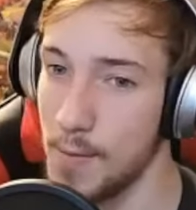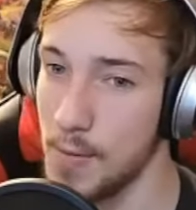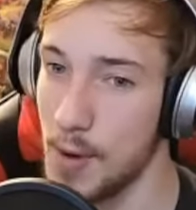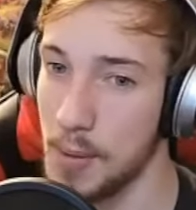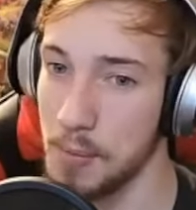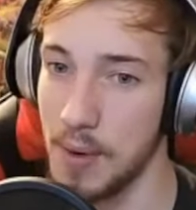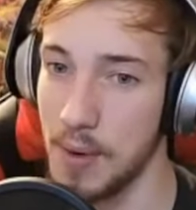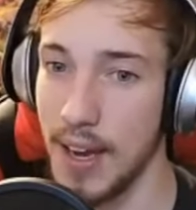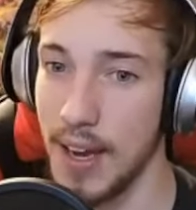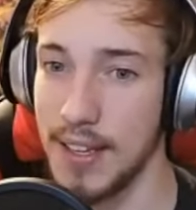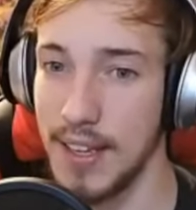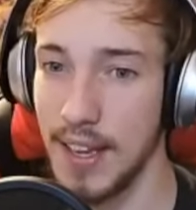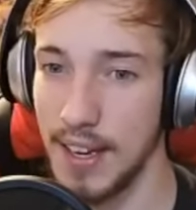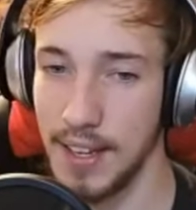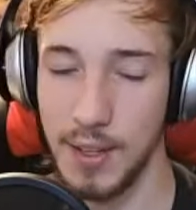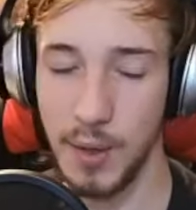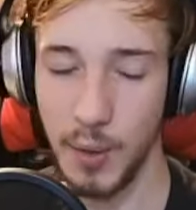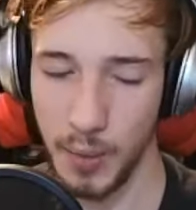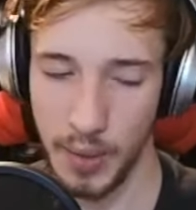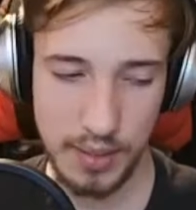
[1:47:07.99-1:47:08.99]
I'm not getting
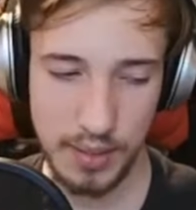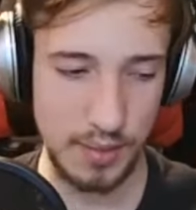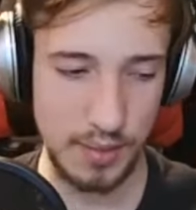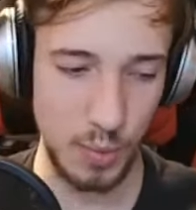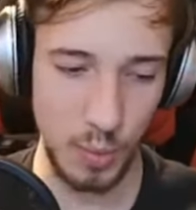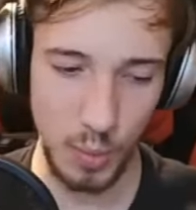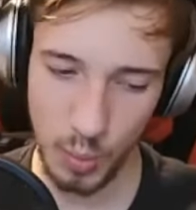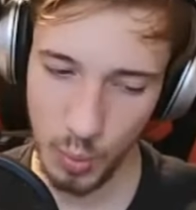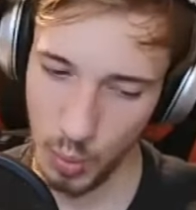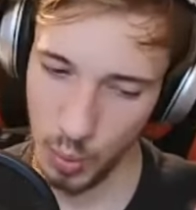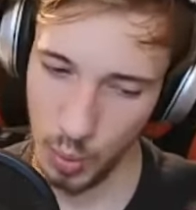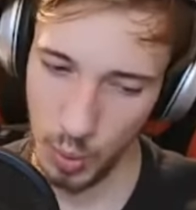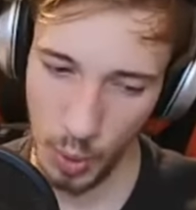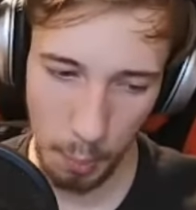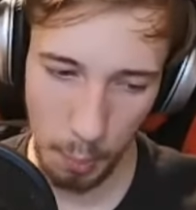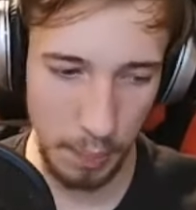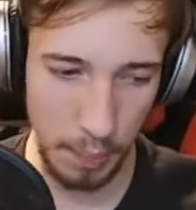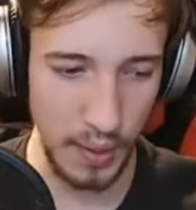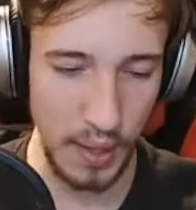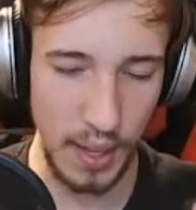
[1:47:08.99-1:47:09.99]
into it.
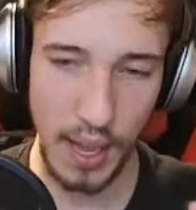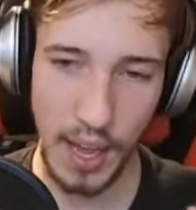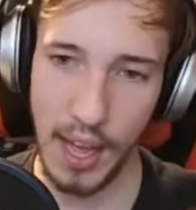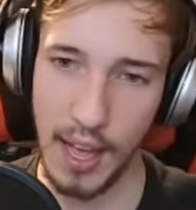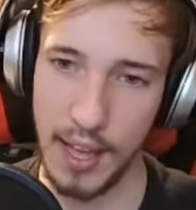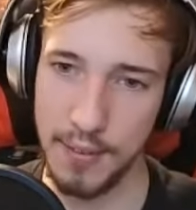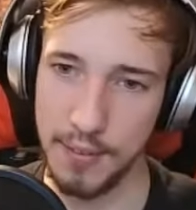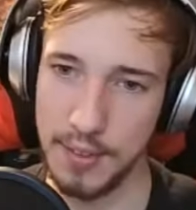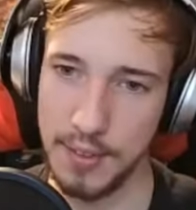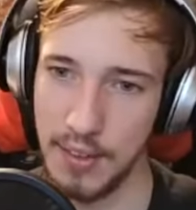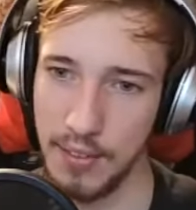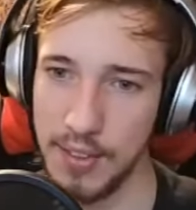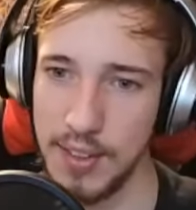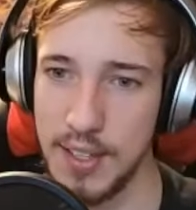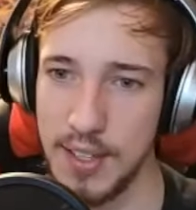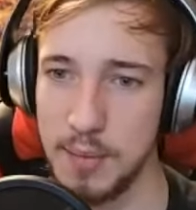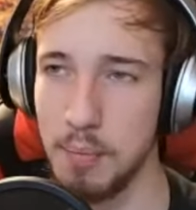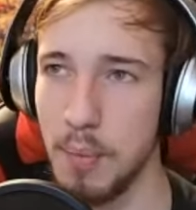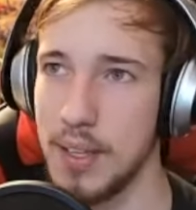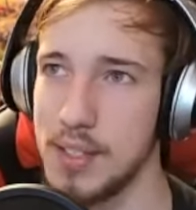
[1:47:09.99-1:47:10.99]
Nope. I have given
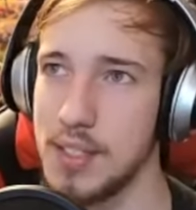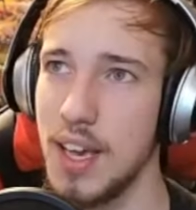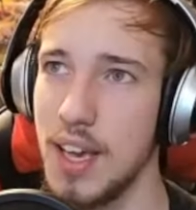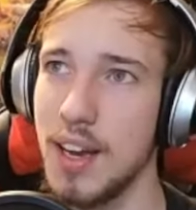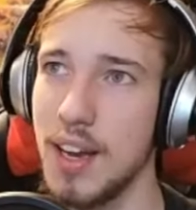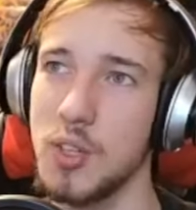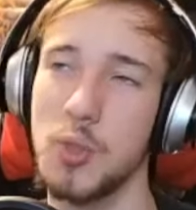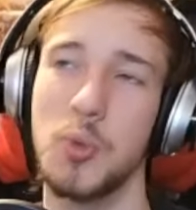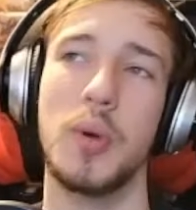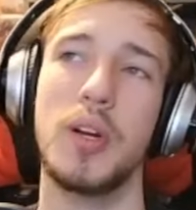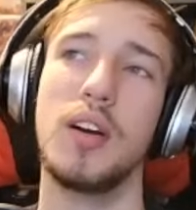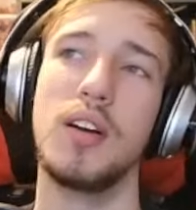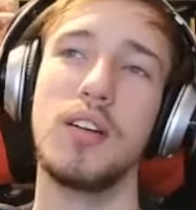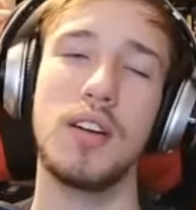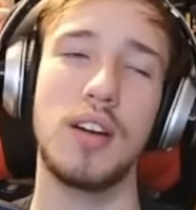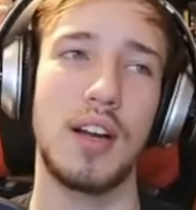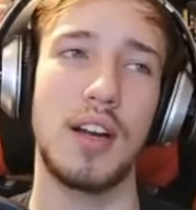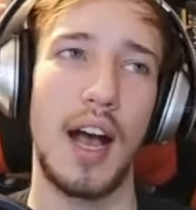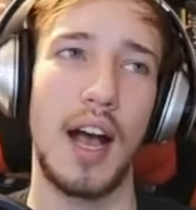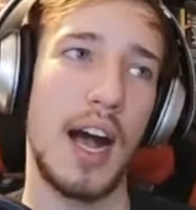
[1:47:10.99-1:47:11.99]
it my take on Twitter.
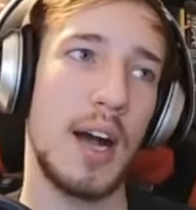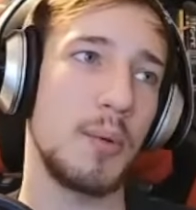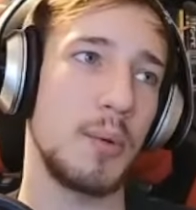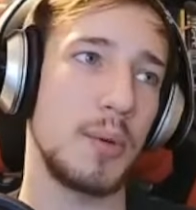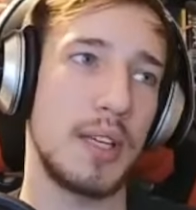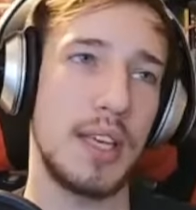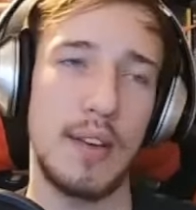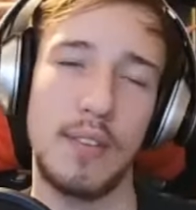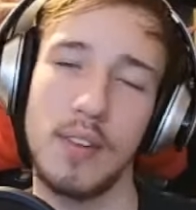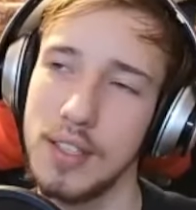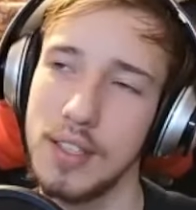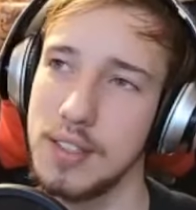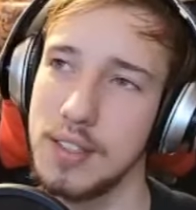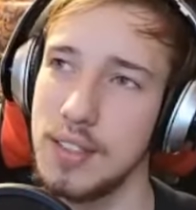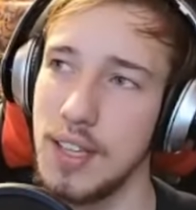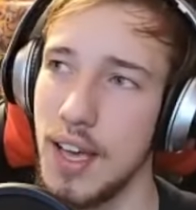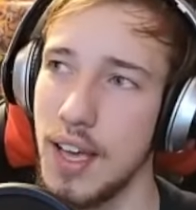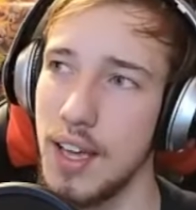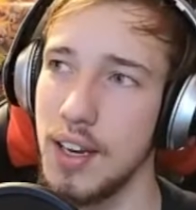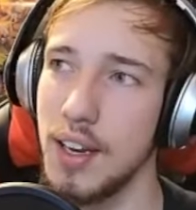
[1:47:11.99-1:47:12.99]
I will give it
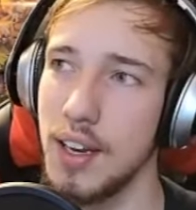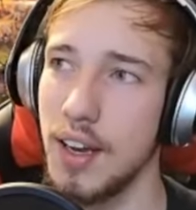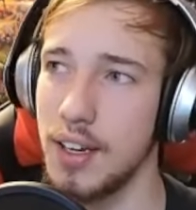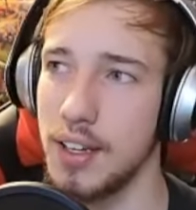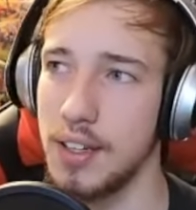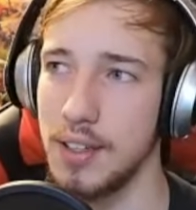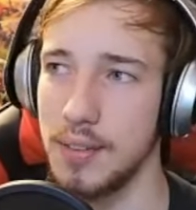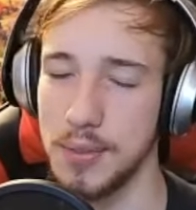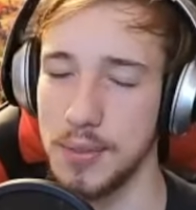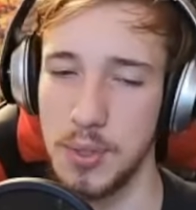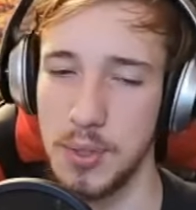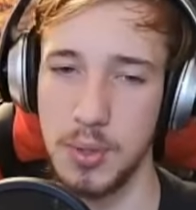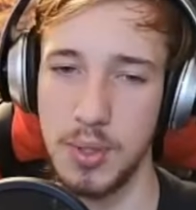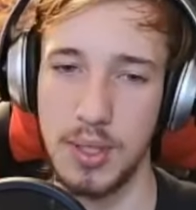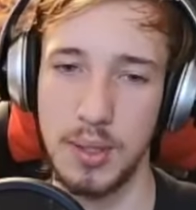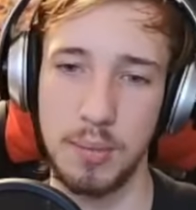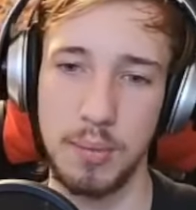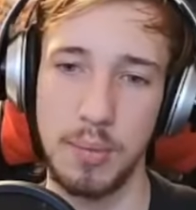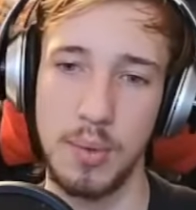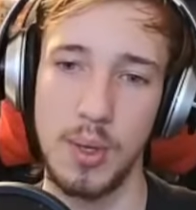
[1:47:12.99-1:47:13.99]
again on a different
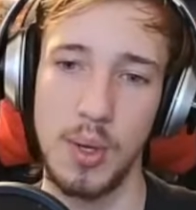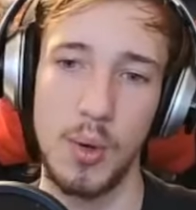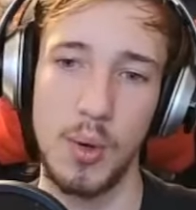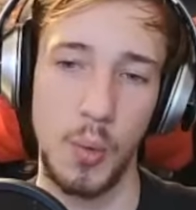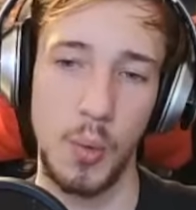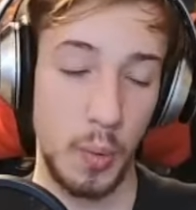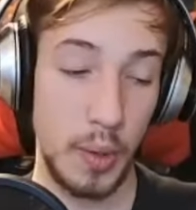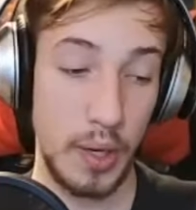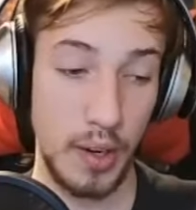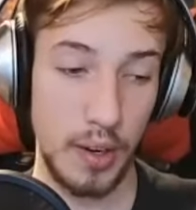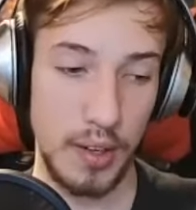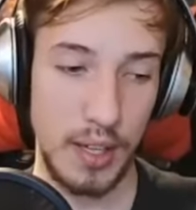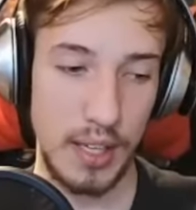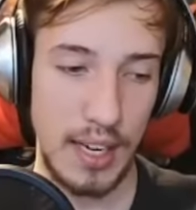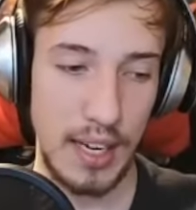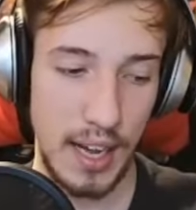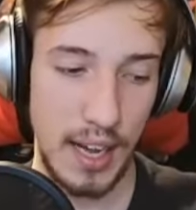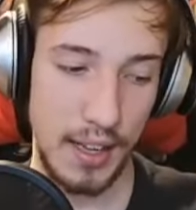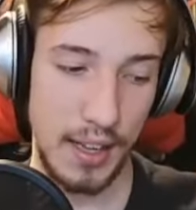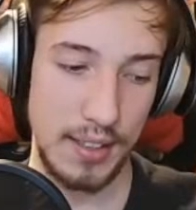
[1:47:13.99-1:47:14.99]
stream. We are
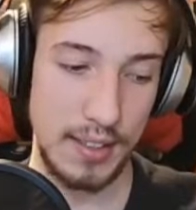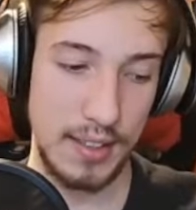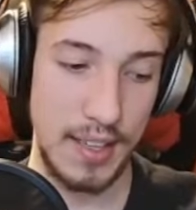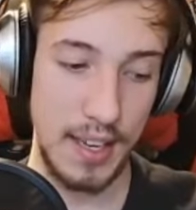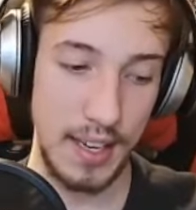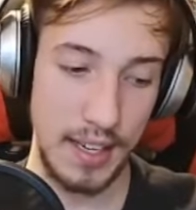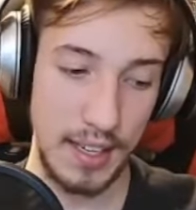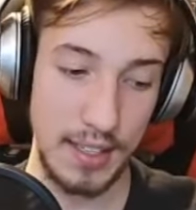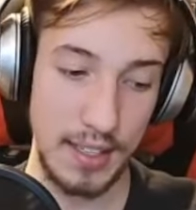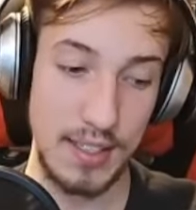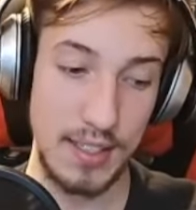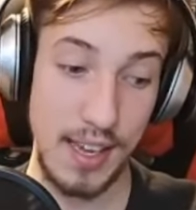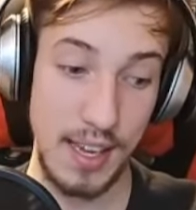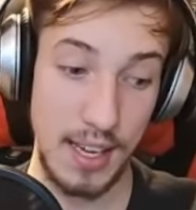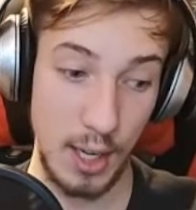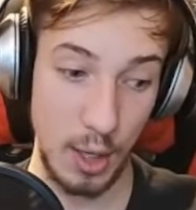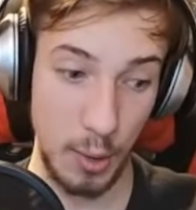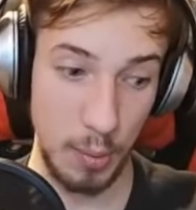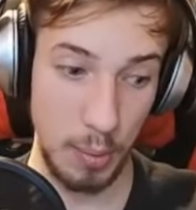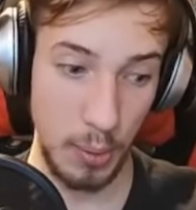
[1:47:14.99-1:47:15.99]
not getting into
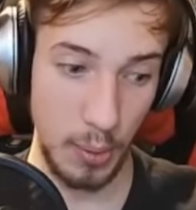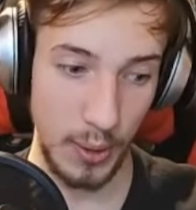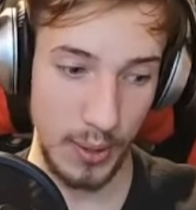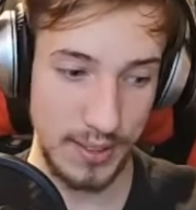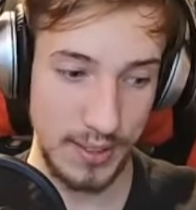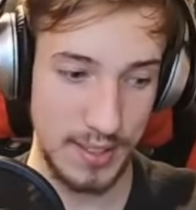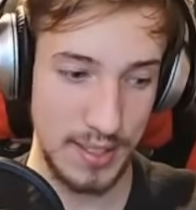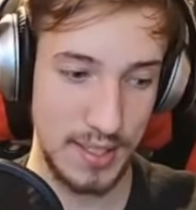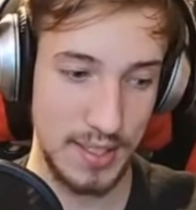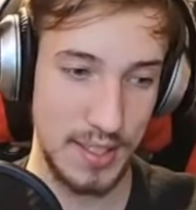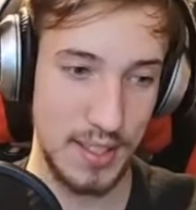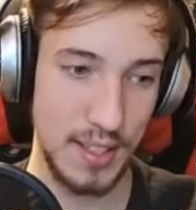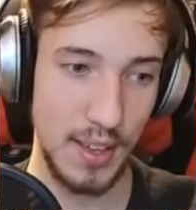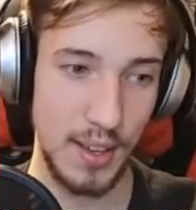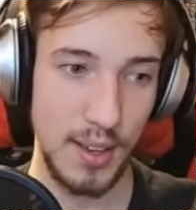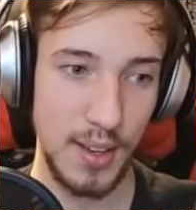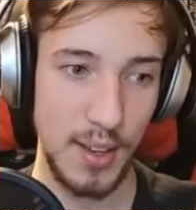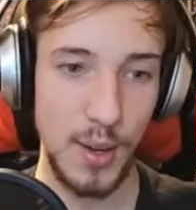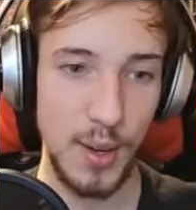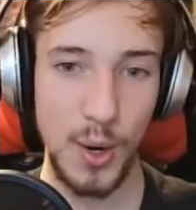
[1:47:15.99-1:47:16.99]
hero points.
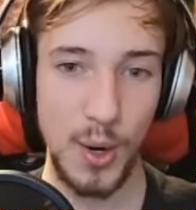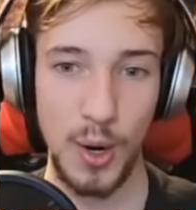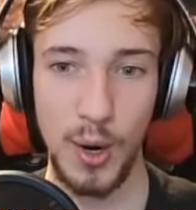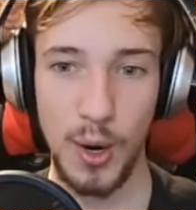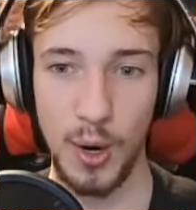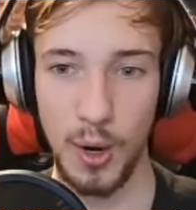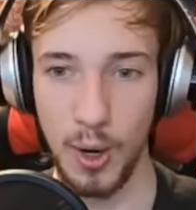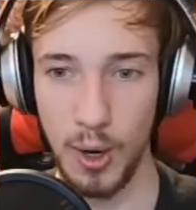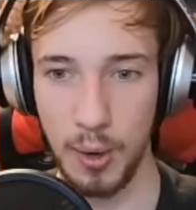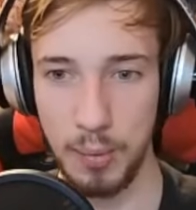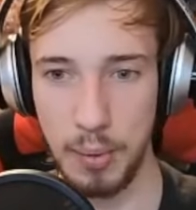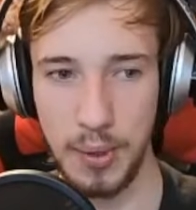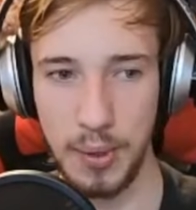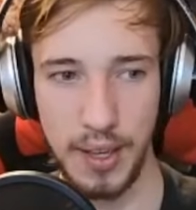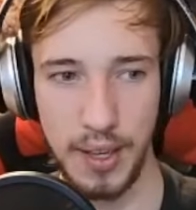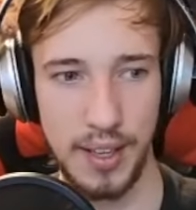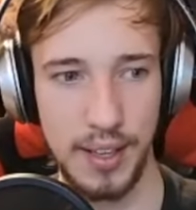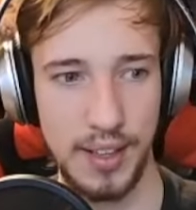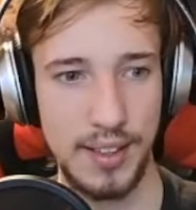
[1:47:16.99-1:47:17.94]
Oh boy.